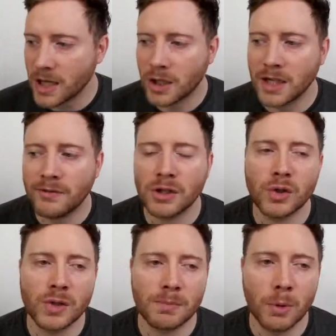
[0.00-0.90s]
You can even
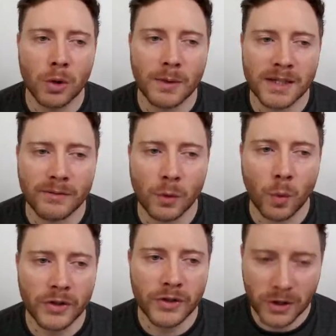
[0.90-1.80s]
use smaller ones if you
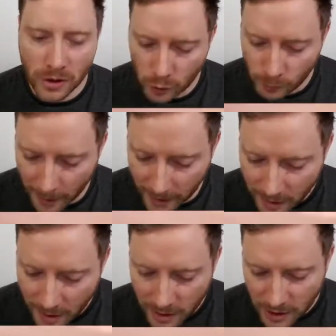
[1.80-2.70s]
wanted to,
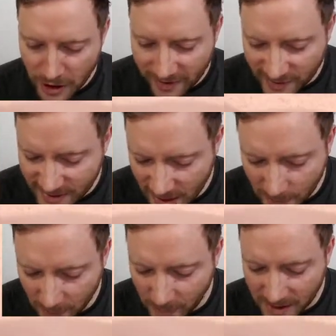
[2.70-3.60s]
but you never
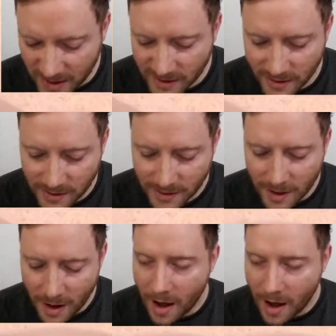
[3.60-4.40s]
see them from a distance.